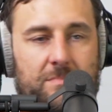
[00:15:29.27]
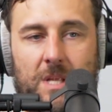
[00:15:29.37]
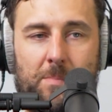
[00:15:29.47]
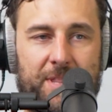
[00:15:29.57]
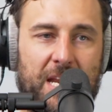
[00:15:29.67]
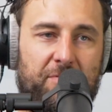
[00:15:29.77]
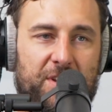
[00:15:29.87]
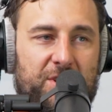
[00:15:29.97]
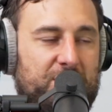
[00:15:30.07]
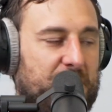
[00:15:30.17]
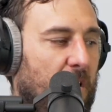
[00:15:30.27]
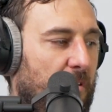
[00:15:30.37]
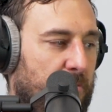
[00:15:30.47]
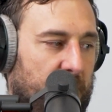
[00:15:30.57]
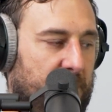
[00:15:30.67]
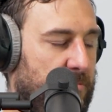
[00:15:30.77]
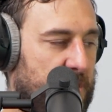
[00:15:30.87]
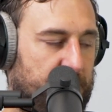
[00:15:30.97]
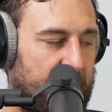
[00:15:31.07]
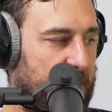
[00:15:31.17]
But then he finishes it off with
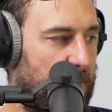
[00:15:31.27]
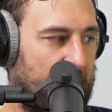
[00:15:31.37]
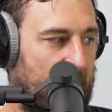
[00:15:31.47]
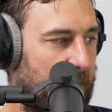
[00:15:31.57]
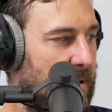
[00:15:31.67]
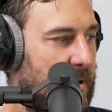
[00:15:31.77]
speaking about,